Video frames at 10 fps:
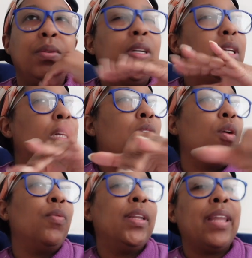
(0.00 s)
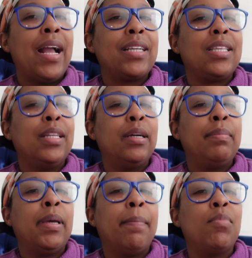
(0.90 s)
you know, relax a little
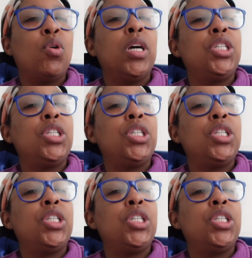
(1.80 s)
bit more,